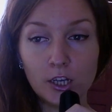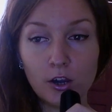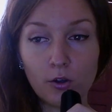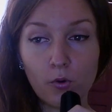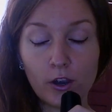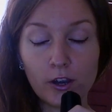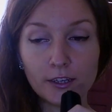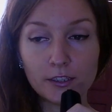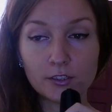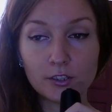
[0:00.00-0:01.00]

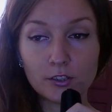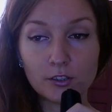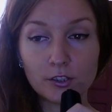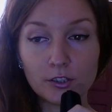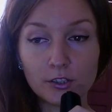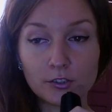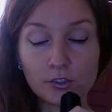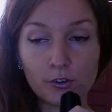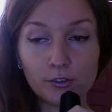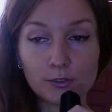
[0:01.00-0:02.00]
work in the
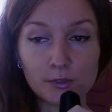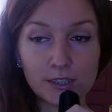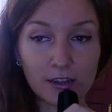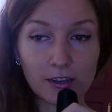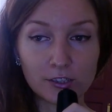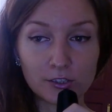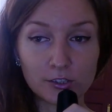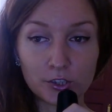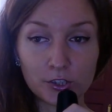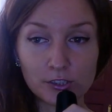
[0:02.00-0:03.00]
tourism
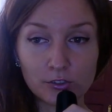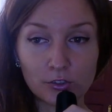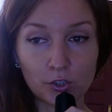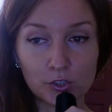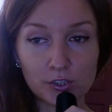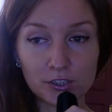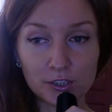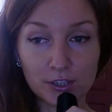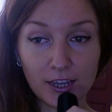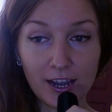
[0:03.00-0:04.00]
sector is not
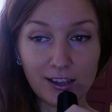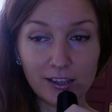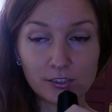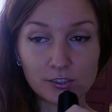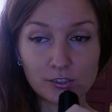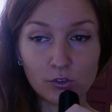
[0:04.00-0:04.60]
considered the highest.